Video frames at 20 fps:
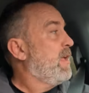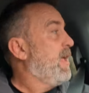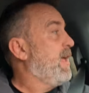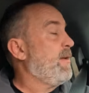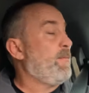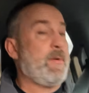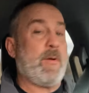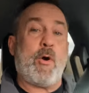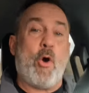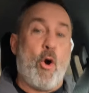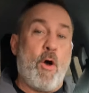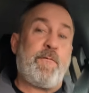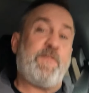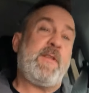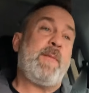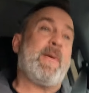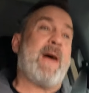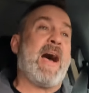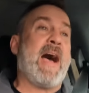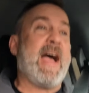and
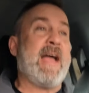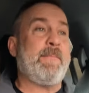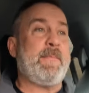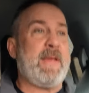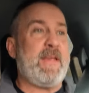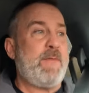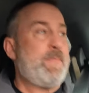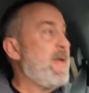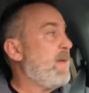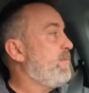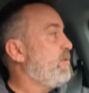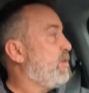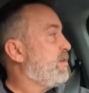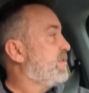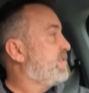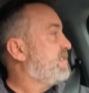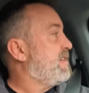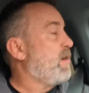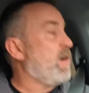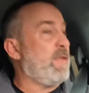hopefully behind me, maybe you
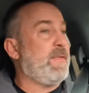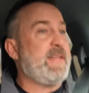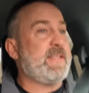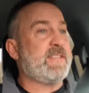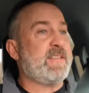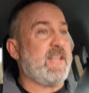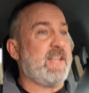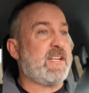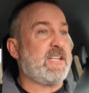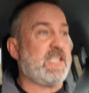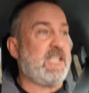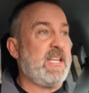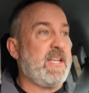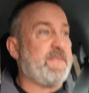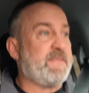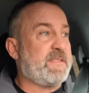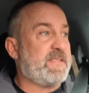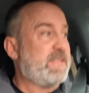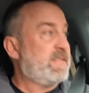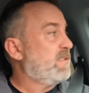can see all these
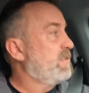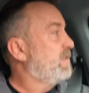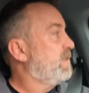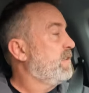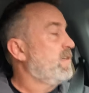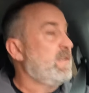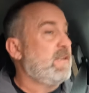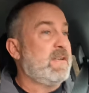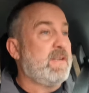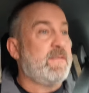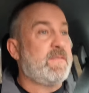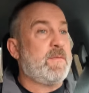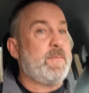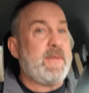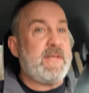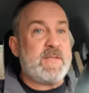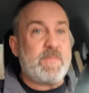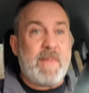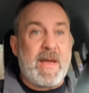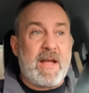cliffs from
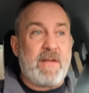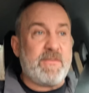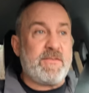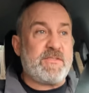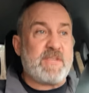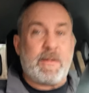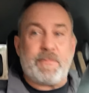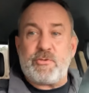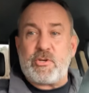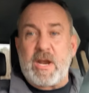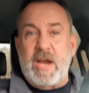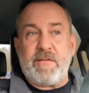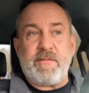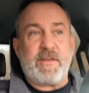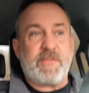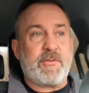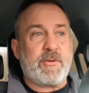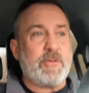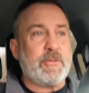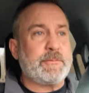these mountains I'm
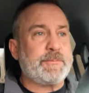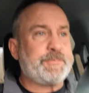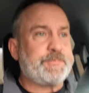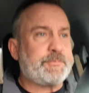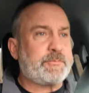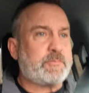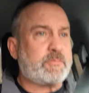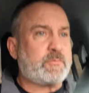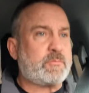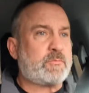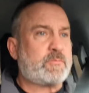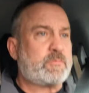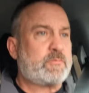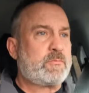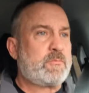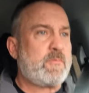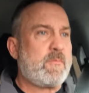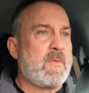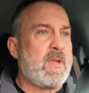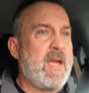driving through.
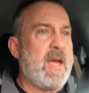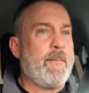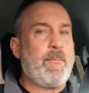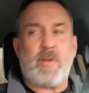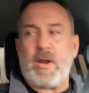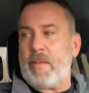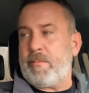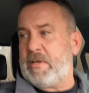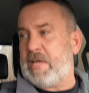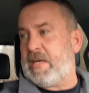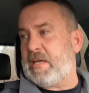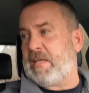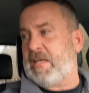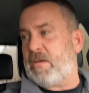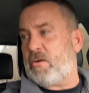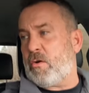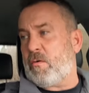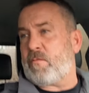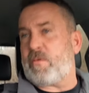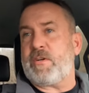I probably need to
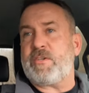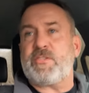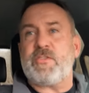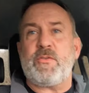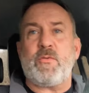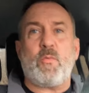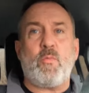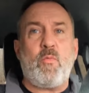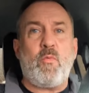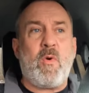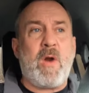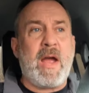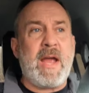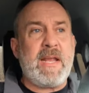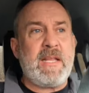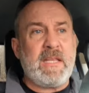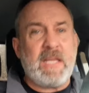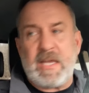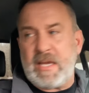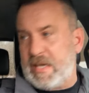get over into the
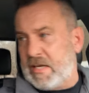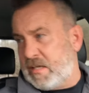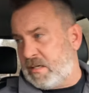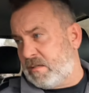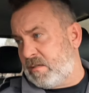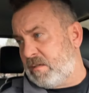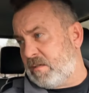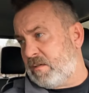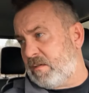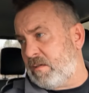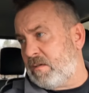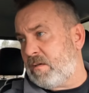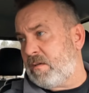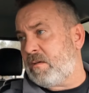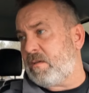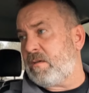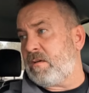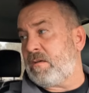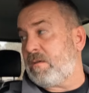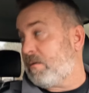right lane.
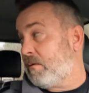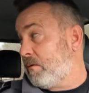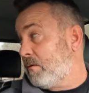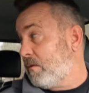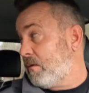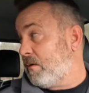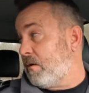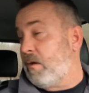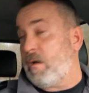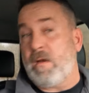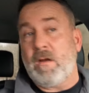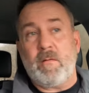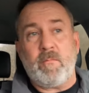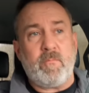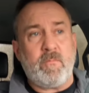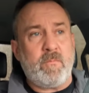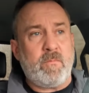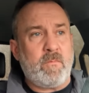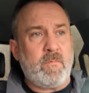Yep.